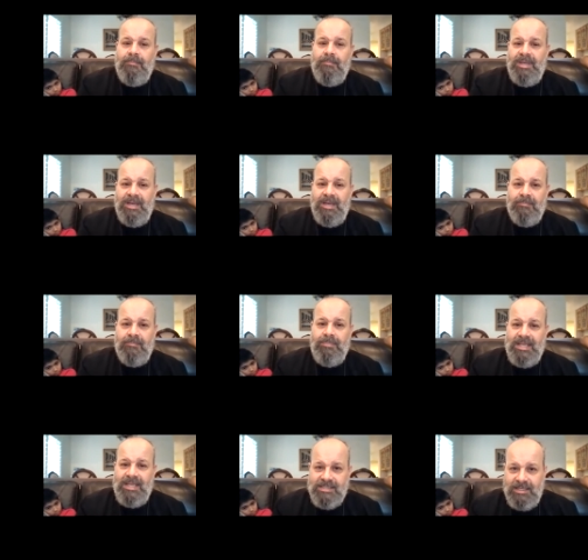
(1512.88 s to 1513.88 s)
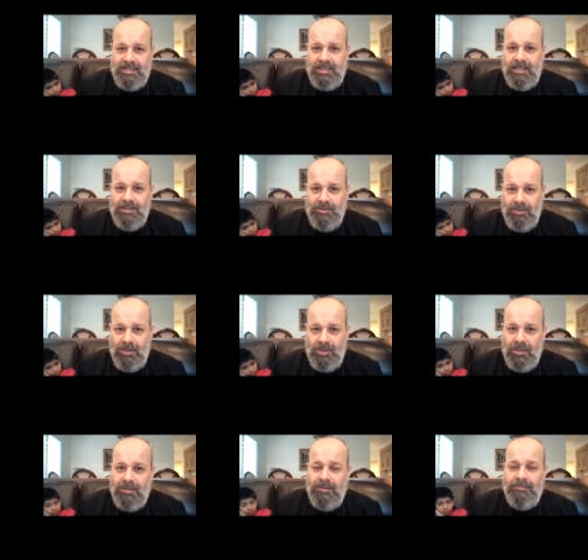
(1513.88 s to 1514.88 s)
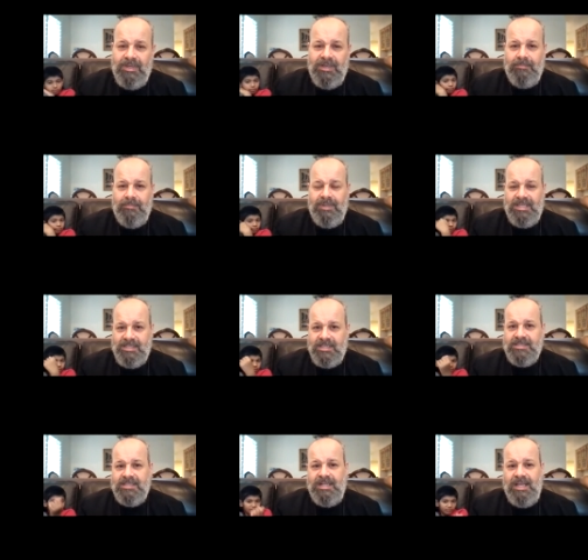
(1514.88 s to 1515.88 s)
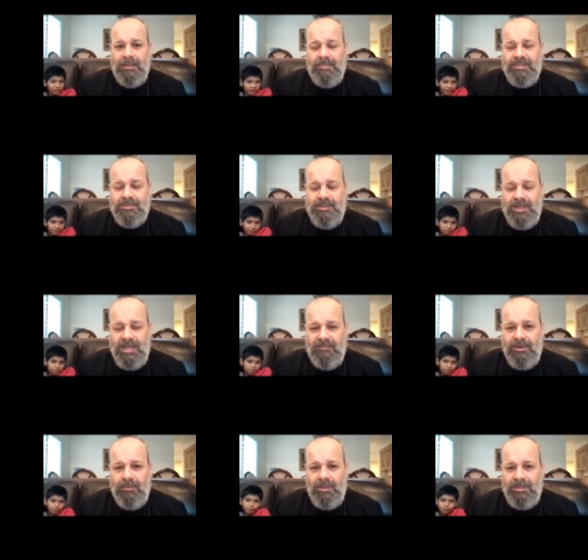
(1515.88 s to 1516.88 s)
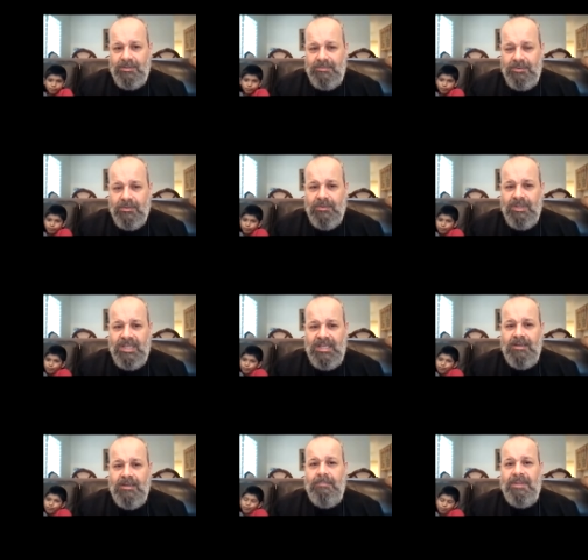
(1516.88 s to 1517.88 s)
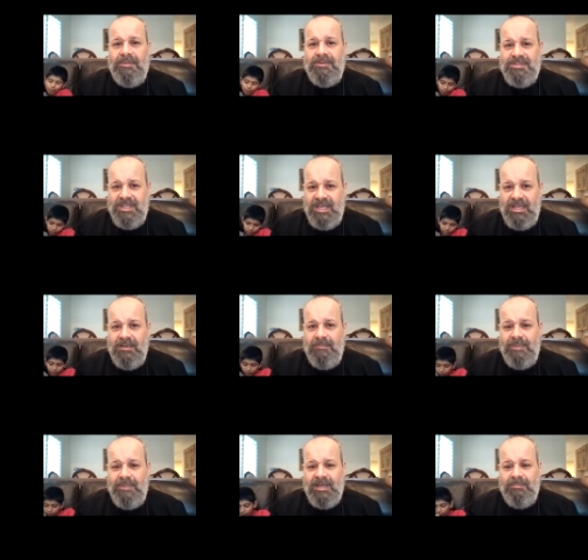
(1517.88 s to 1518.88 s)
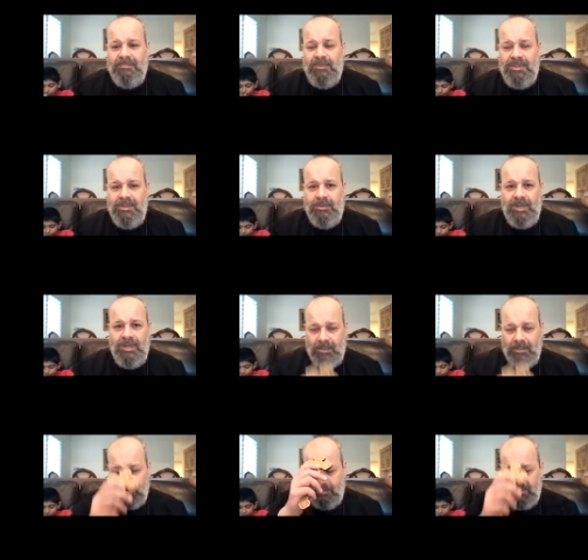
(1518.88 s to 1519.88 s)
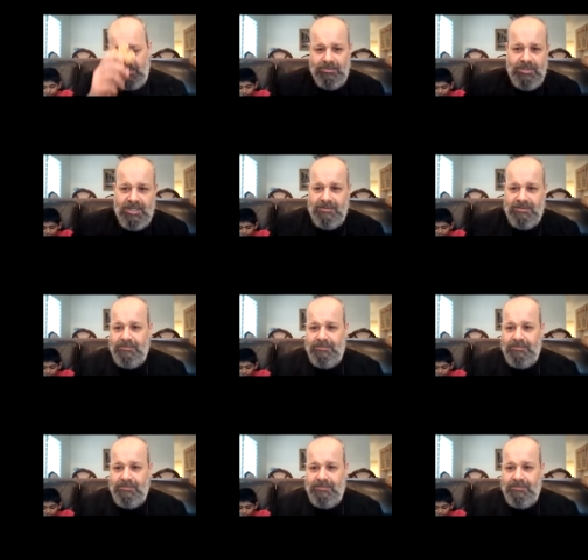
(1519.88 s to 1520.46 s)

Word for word: May God bless you all. May God bless us and help us to have a wonderful Mother's Day. May God be with you and glory be to God